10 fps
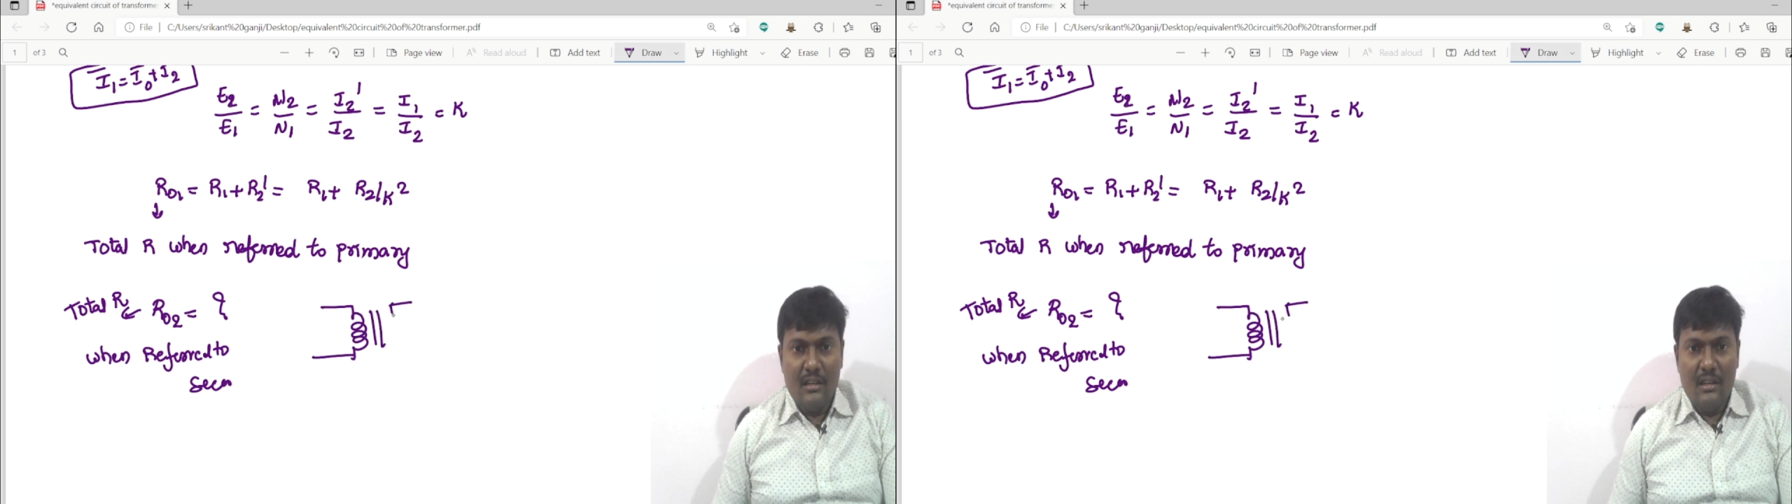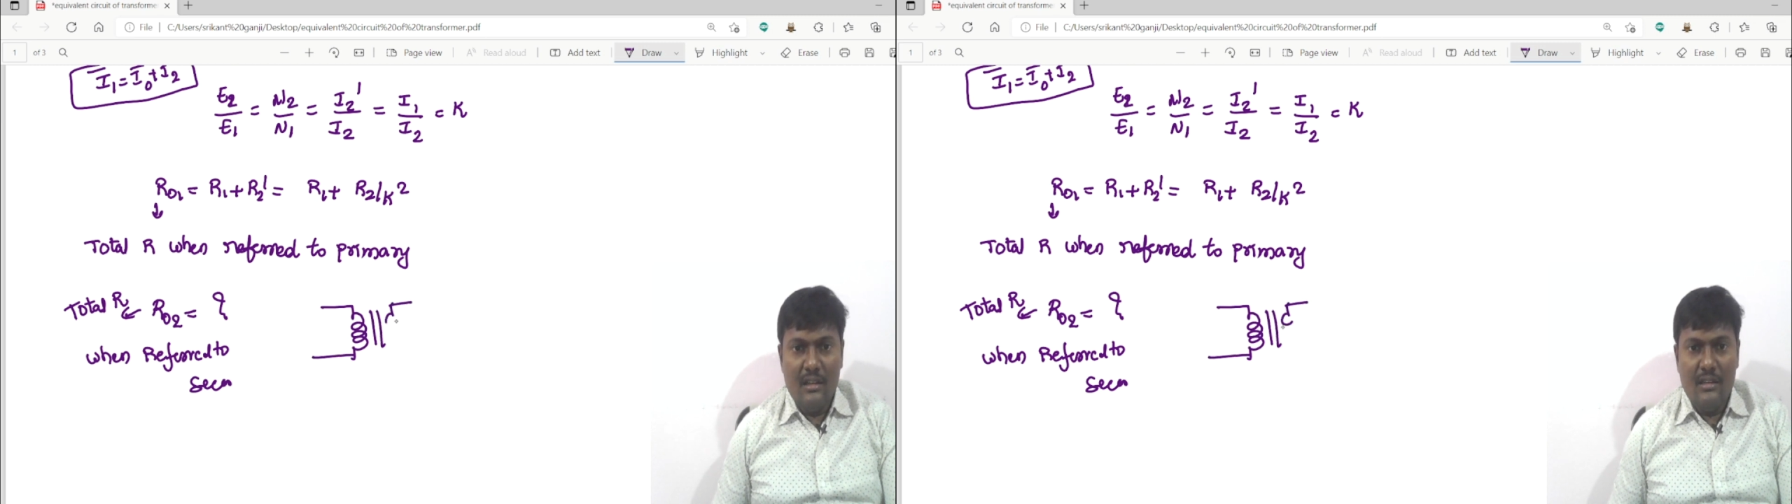
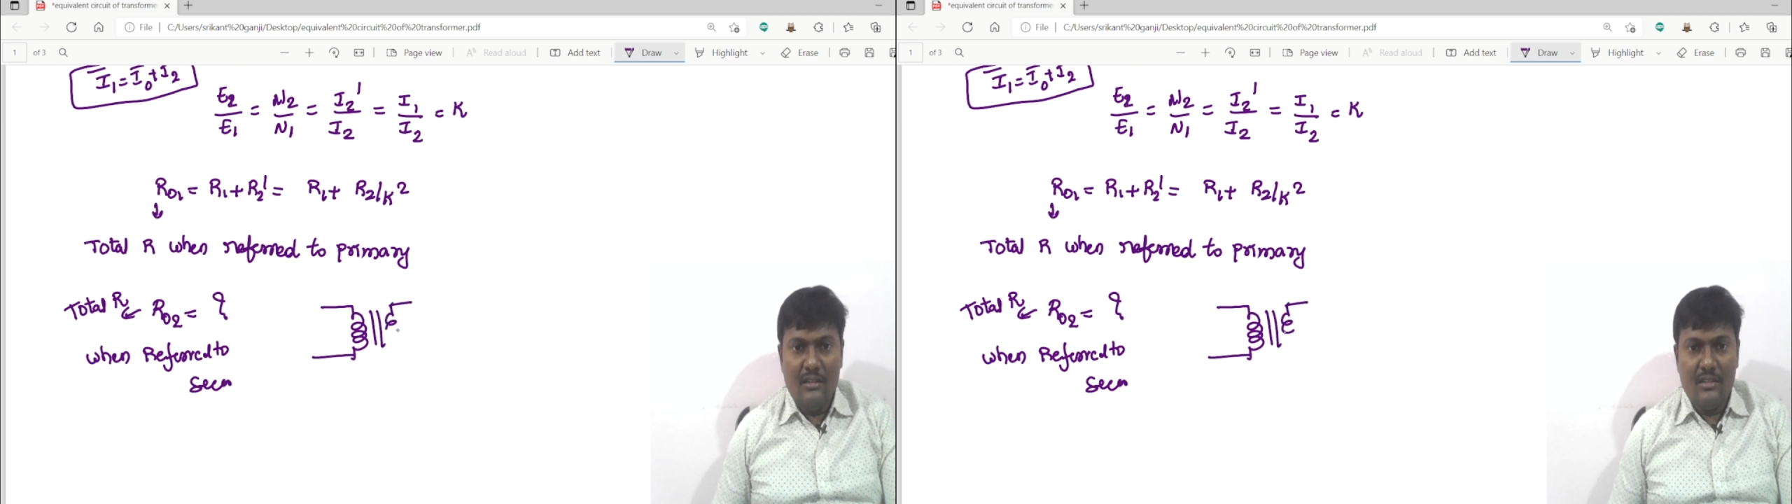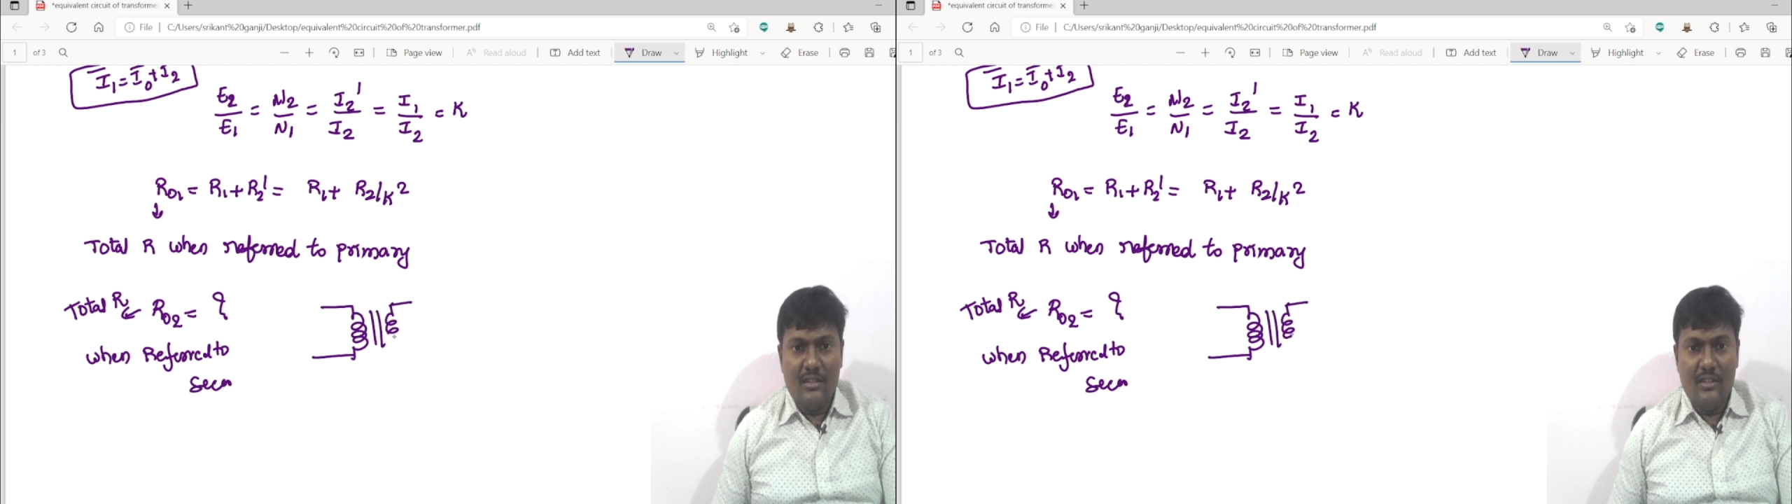is
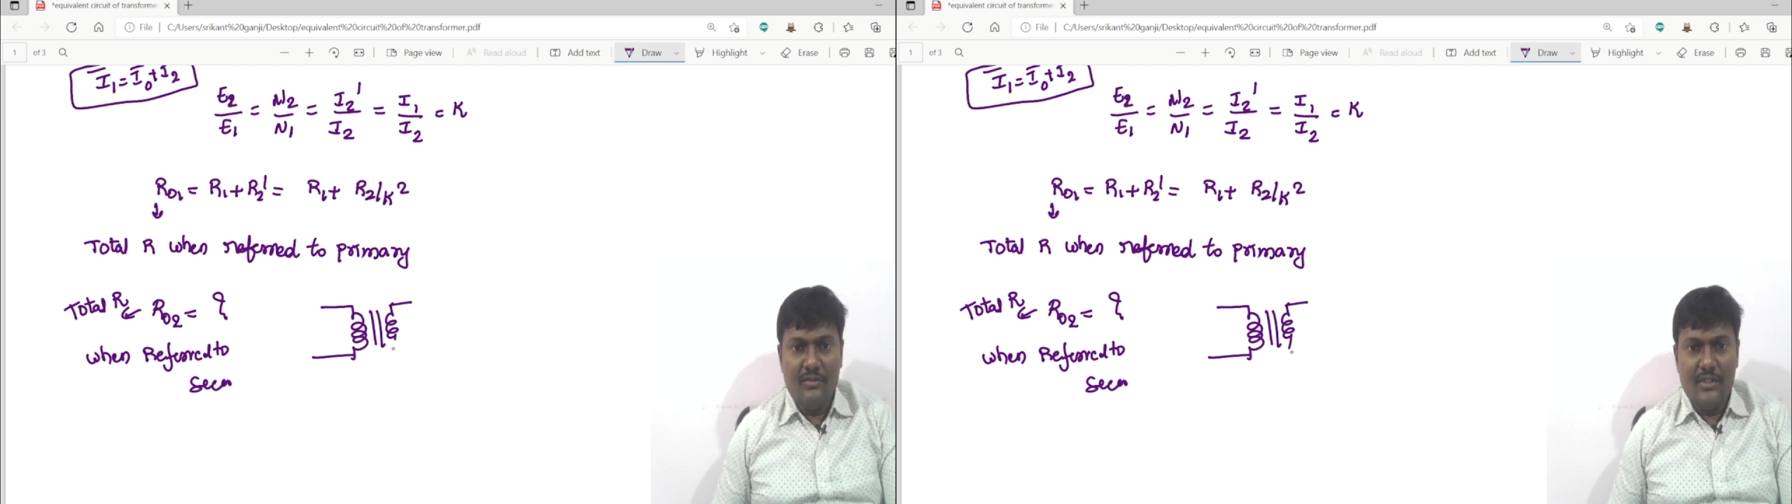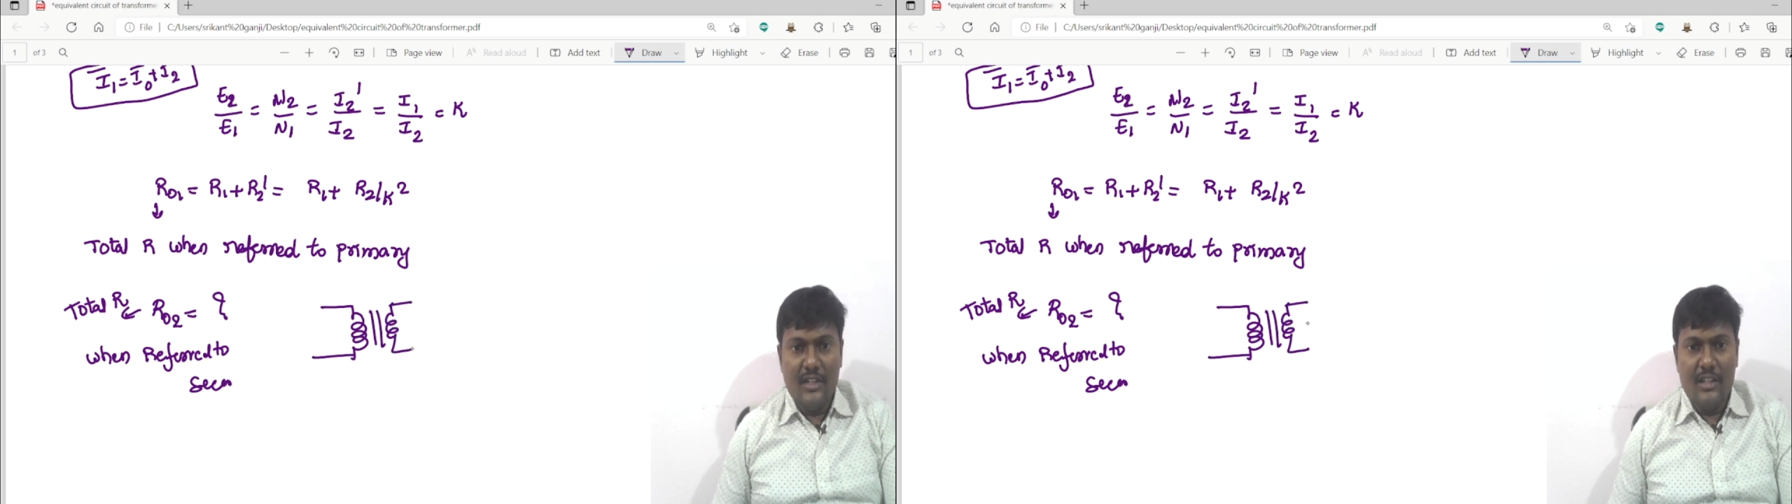
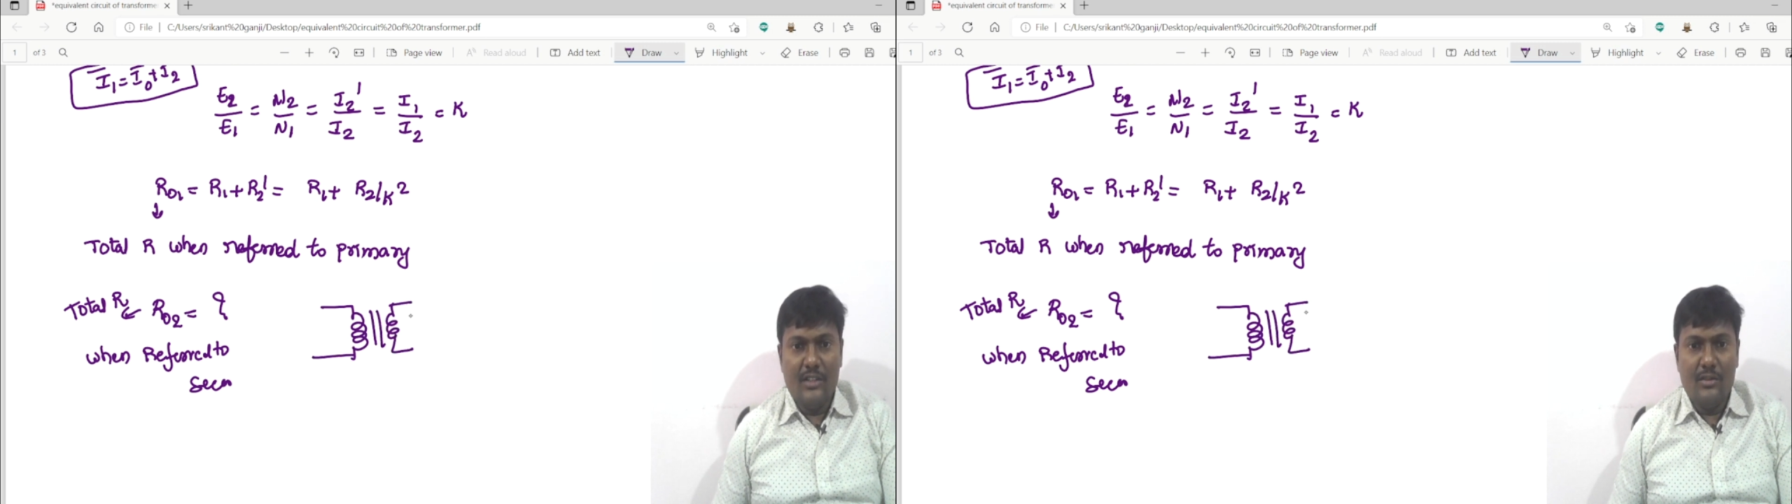shifted